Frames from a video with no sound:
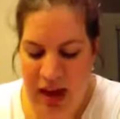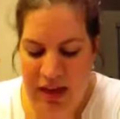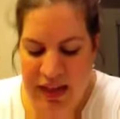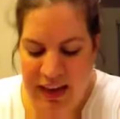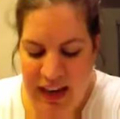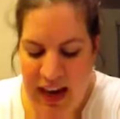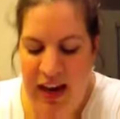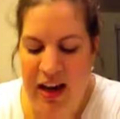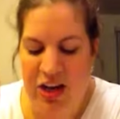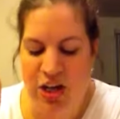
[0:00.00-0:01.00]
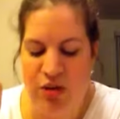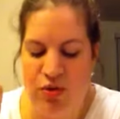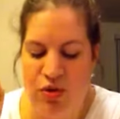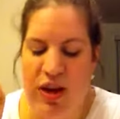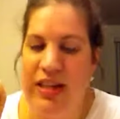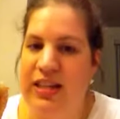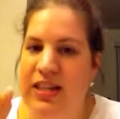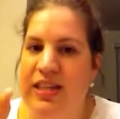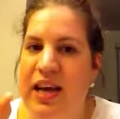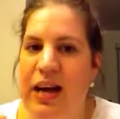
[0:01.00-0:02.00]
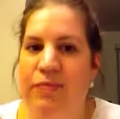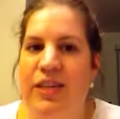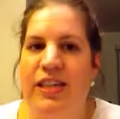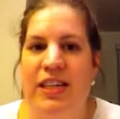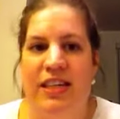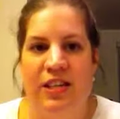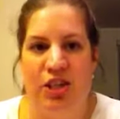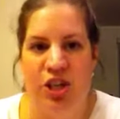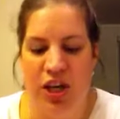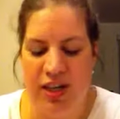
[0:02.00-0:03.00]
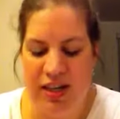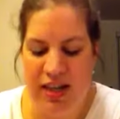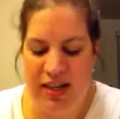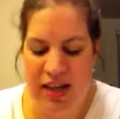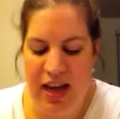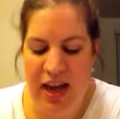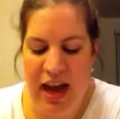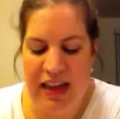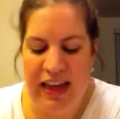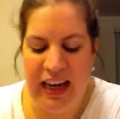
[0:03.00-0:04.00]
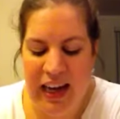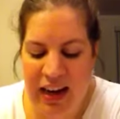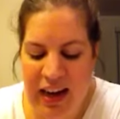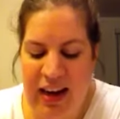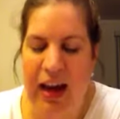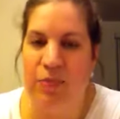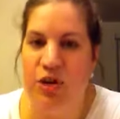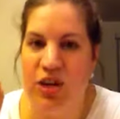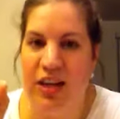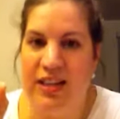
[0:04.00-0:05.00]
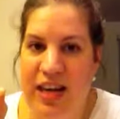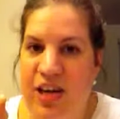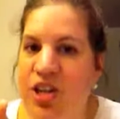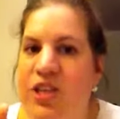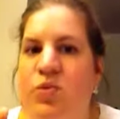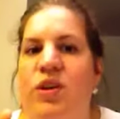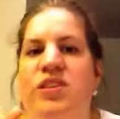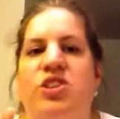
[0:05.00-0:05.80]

They cannot show trends as obviously as a chart does, and they cannot capture the attention as well as a